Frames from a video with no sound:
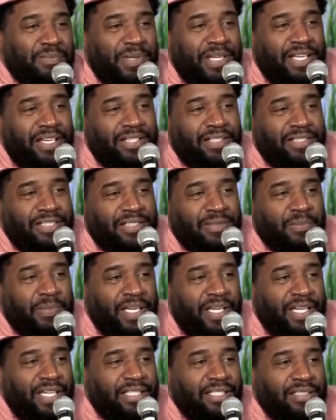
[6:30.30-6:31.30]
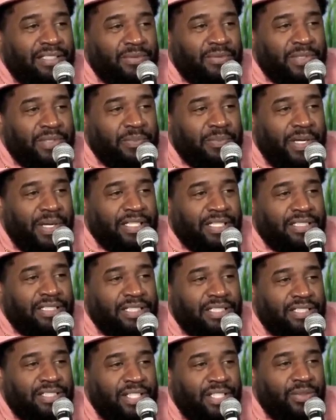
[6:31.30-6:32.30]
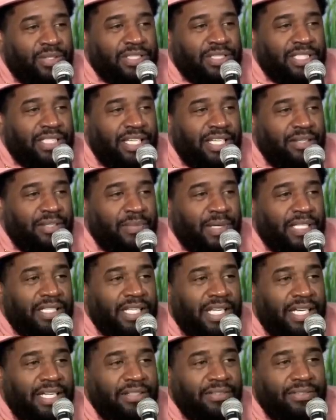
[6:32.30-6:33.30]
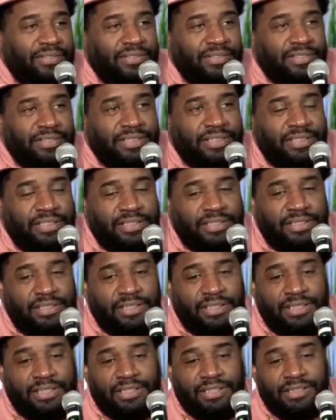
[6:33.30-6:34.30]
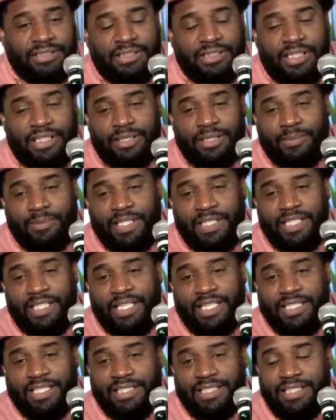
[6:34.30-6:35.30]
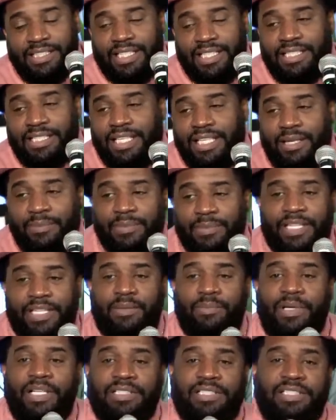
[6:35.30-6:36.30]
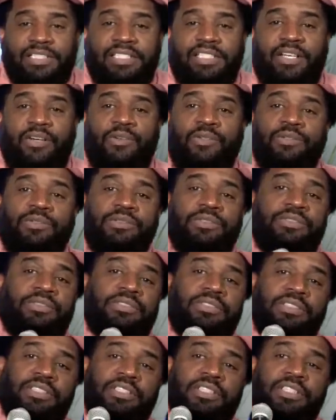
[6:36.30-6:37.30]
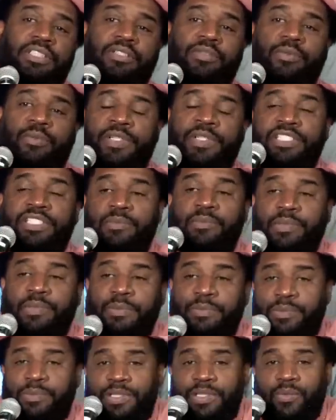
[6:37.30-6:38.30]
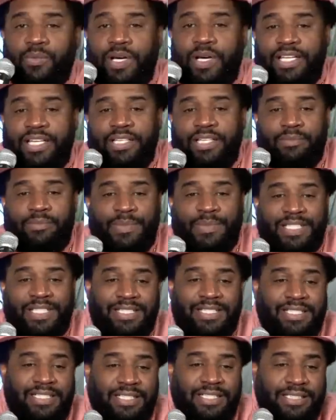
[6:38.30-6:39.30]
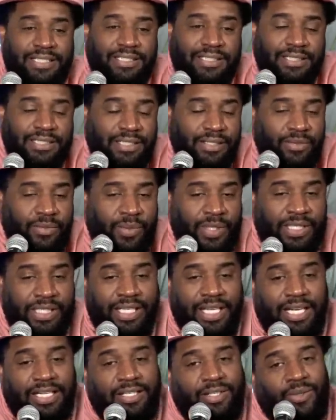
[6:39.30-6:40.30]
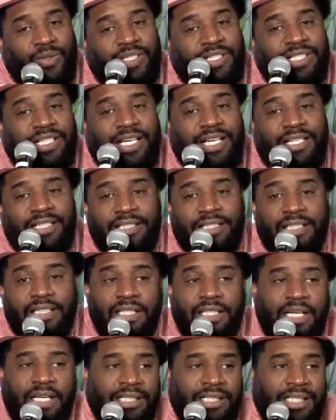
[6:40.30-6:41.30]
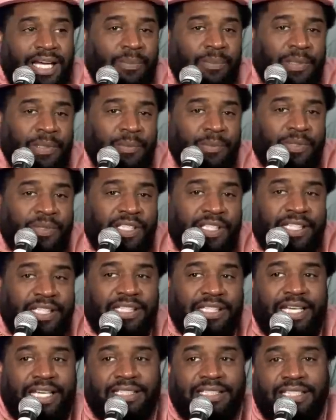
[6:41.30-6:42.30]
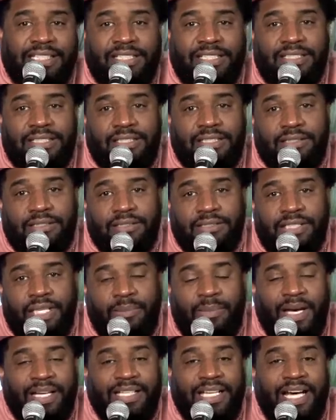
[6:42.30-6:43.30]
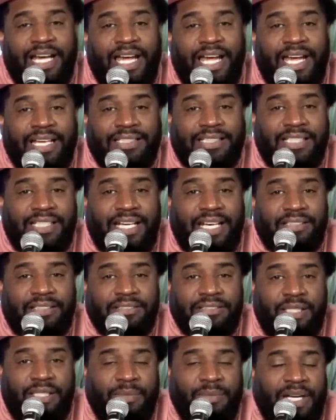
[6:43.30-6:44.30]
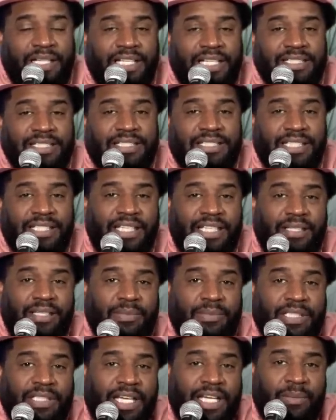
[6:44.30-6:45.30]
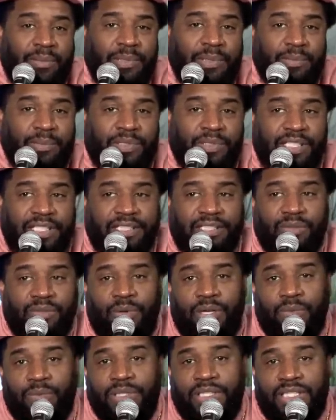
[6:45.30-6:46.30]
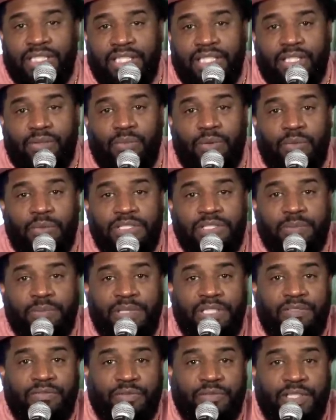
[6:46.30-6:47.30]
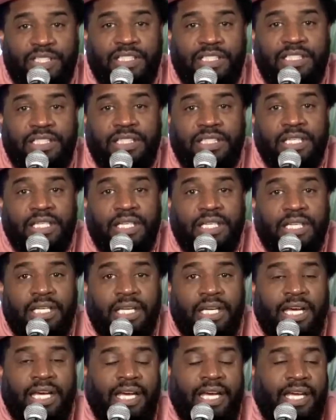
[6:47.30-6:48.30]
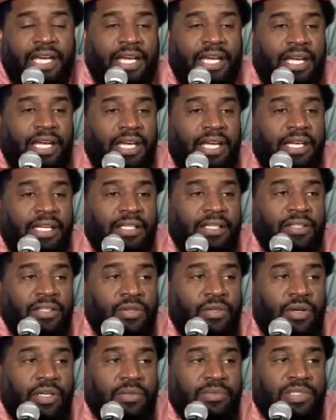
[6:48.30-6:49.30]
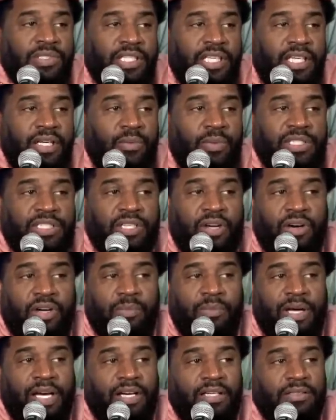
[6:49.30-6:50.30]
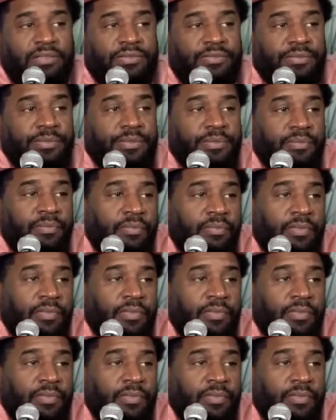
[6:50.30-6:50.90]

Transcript: just paying just paying respect to the show to save my life. Yeah, man, I get that a lot, man, about the show reaching people in a way because whether y'all know it or not, a lot of people think like this. They might not act it out, they might not say it, but a lot of people think the way we think. Well, we speak freely, and you know what I'm saying. We talk about